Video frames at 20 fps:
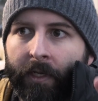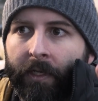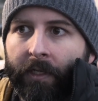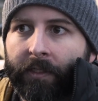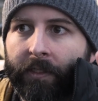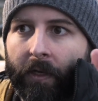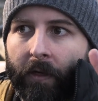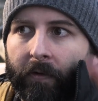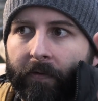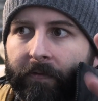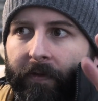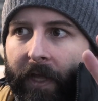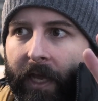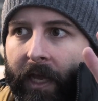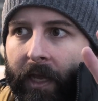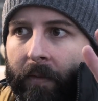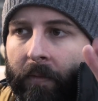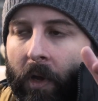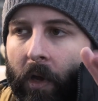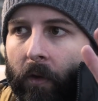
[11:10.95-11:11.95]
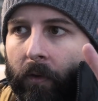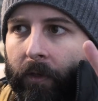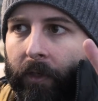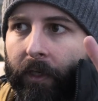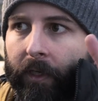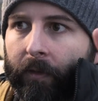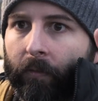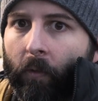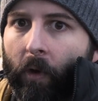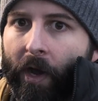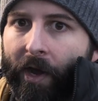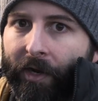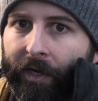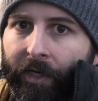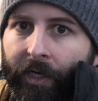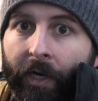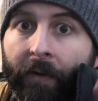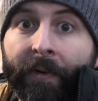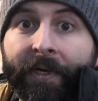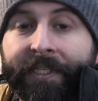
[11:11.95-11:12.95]
So flame, odor, and
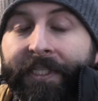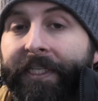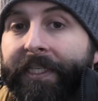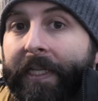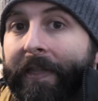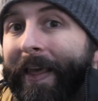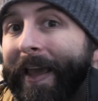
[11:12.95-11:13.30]
water resistant.